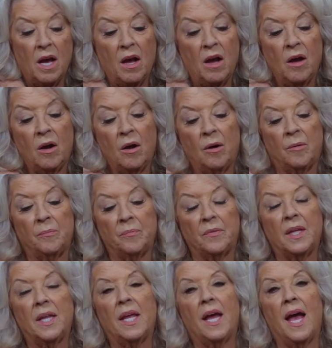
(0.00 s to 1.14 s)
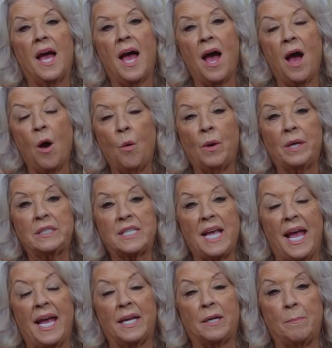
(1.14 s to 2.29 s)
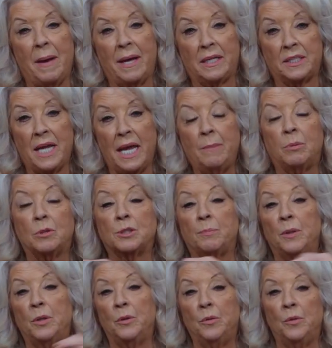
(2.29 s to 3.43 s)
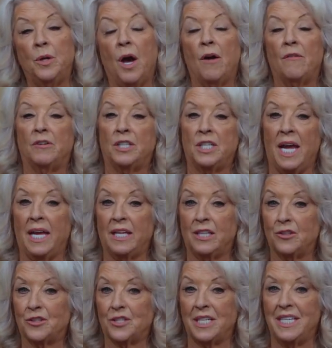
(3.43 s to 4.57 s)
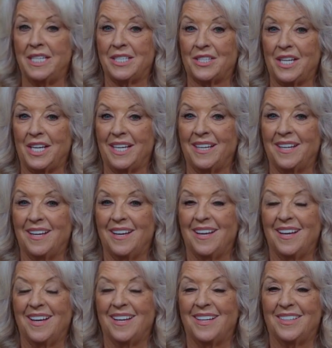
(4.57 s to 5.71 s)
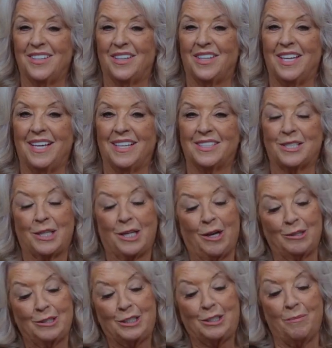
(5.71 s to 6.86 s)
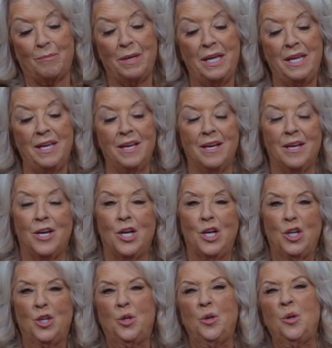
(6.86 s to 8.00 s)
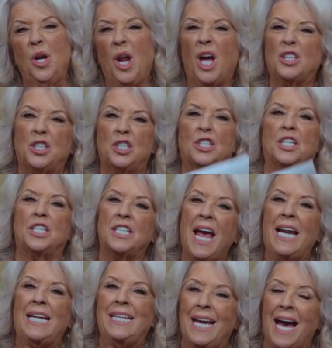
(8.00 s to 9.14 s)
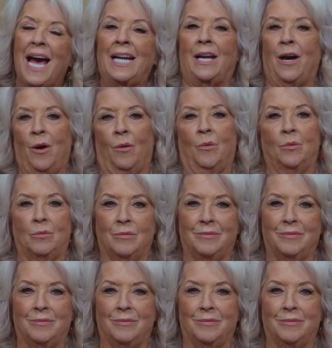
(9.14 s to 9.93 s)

uh, I always add about a tablespoon of Italian seasoning to this because to me, goulash is Italiano.